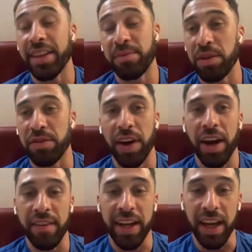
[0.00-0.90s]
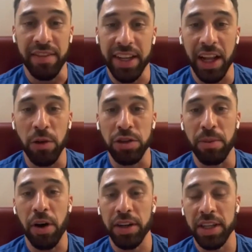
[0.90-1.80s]
to be fair, I've had loads of
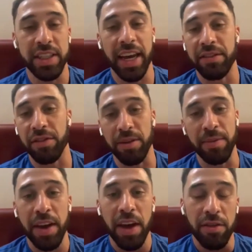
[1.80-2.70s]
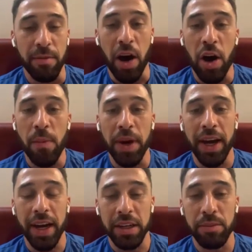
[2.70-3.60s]
support, as you said, from home
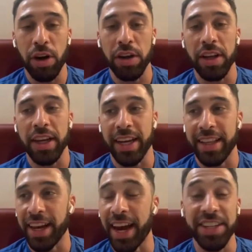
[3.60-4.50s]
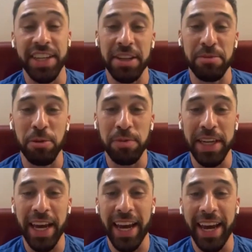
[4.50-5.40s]
and abroad. Like, and I actually had to put
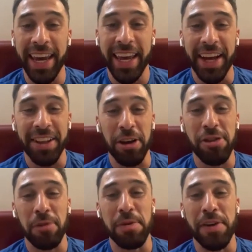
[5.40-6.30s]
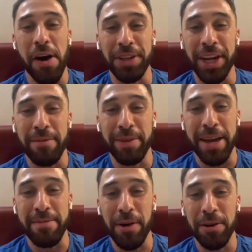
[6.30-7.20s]
me knock my phone on
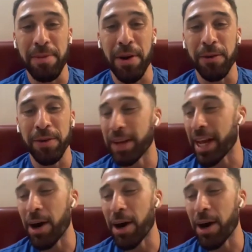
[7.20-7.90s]
airplane mode about an